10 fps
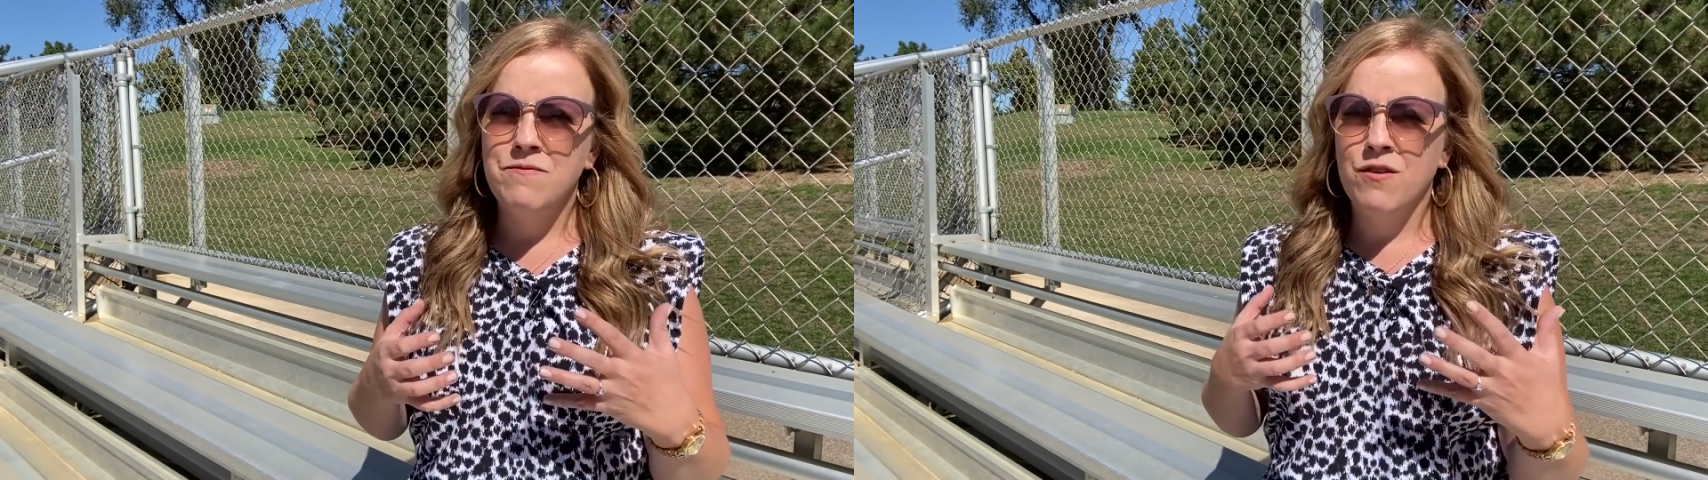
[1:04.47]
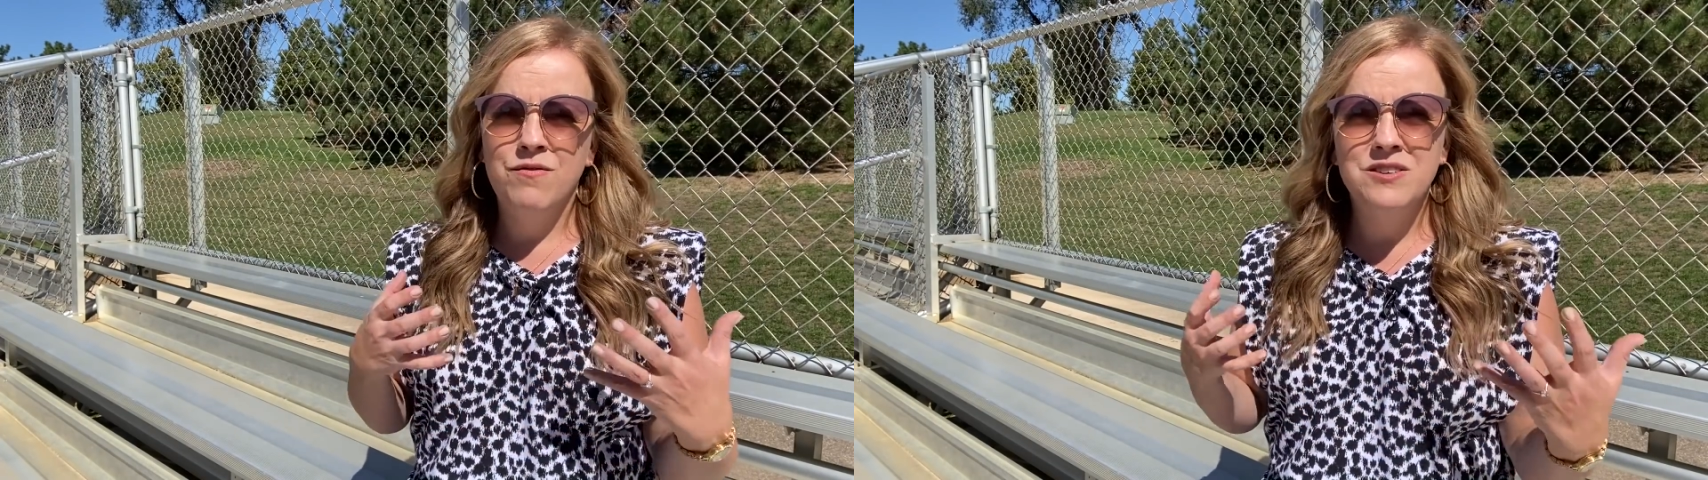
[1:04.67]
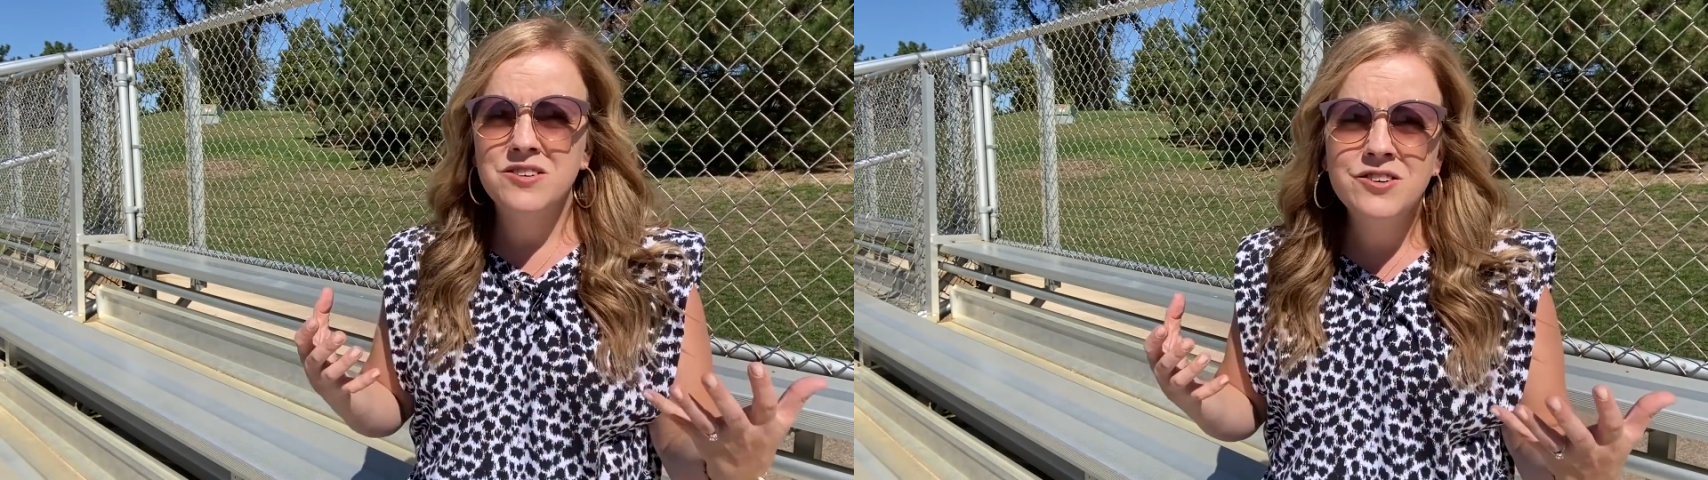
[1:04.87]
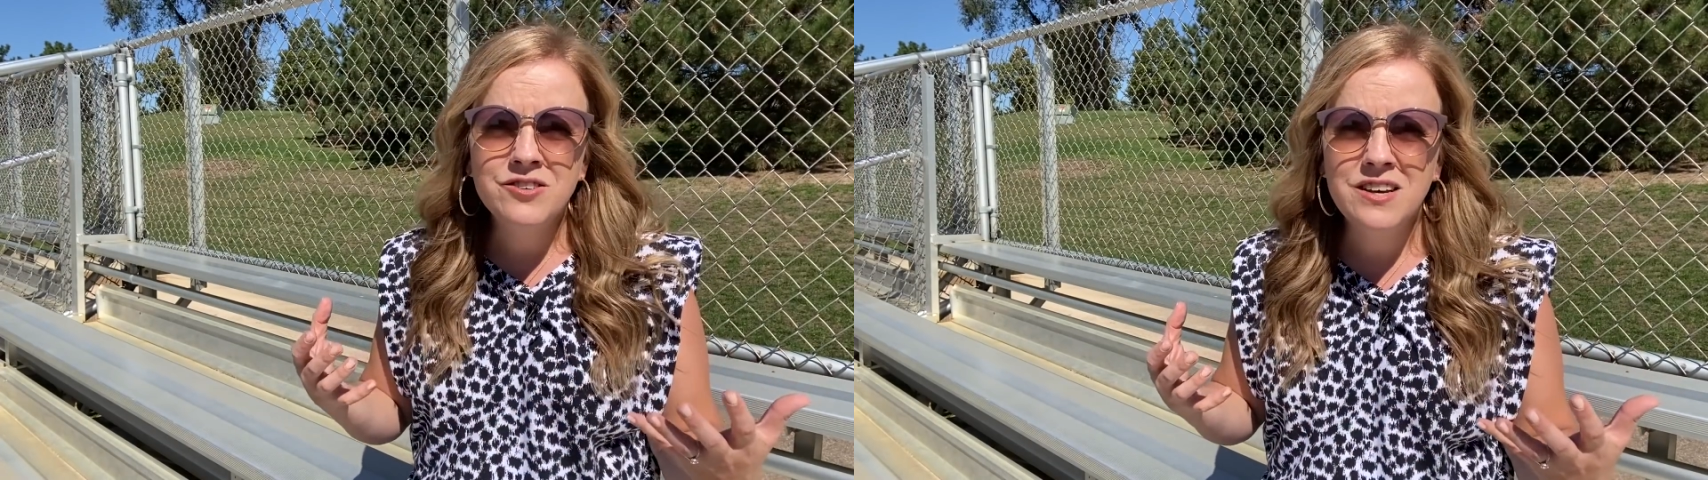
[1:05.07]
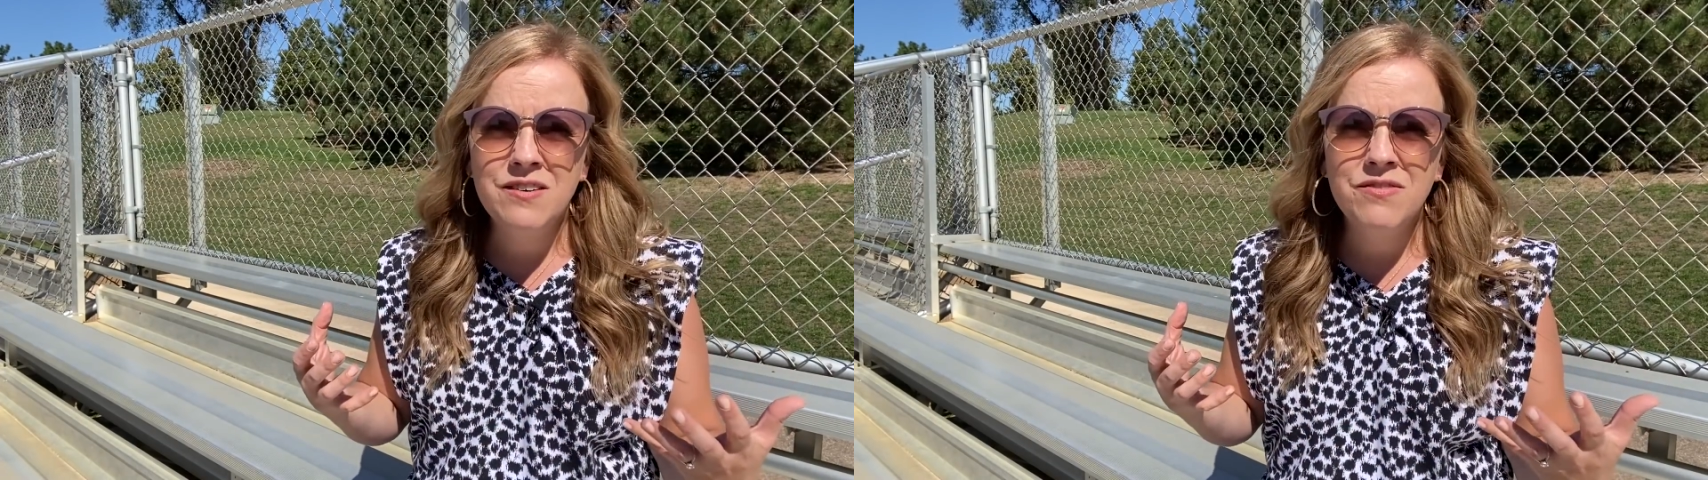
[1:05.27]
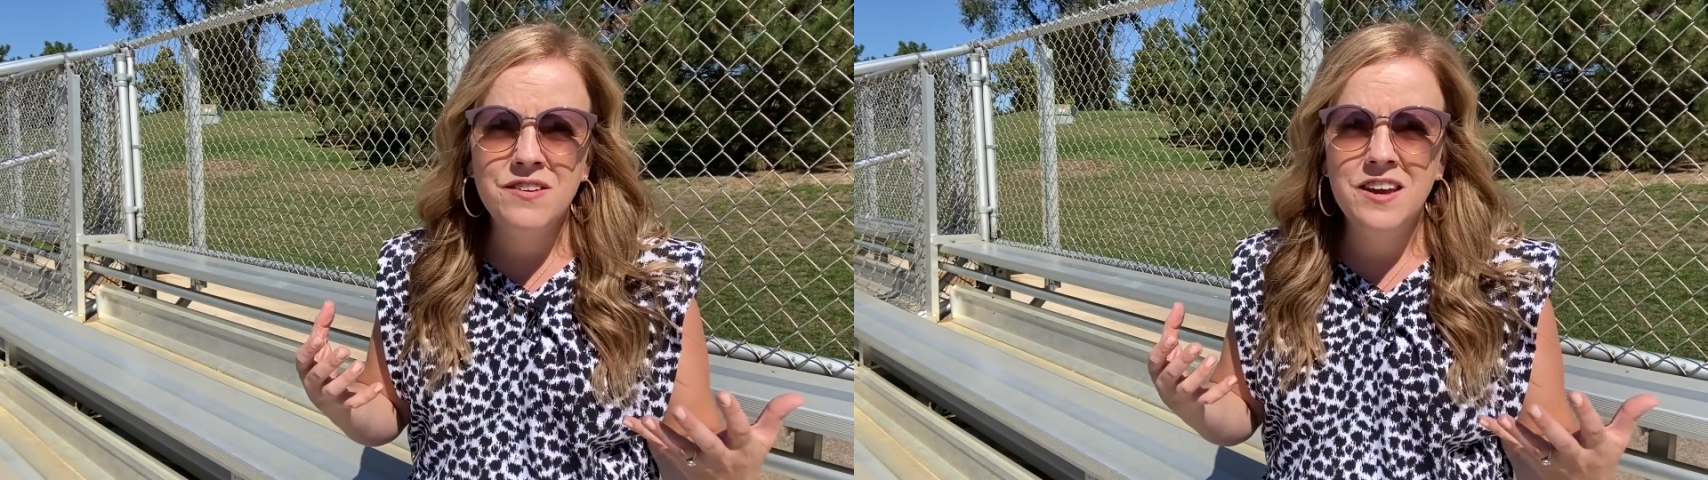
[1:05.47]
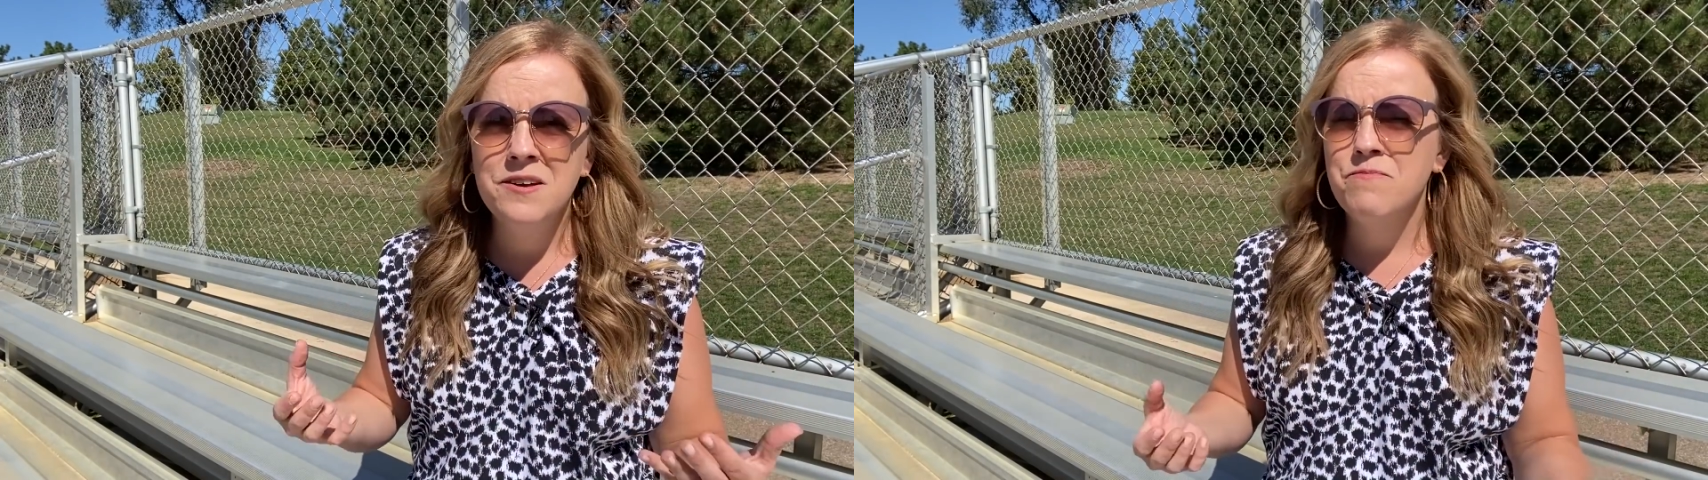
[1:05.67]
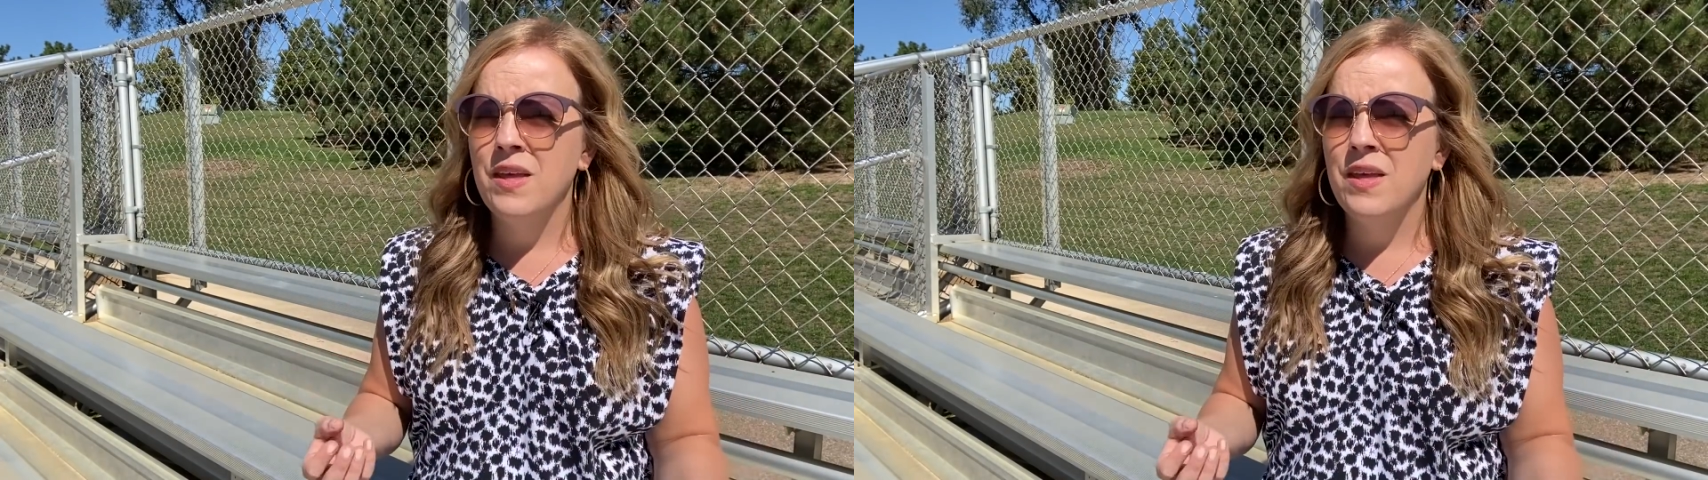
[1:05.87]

for physical safety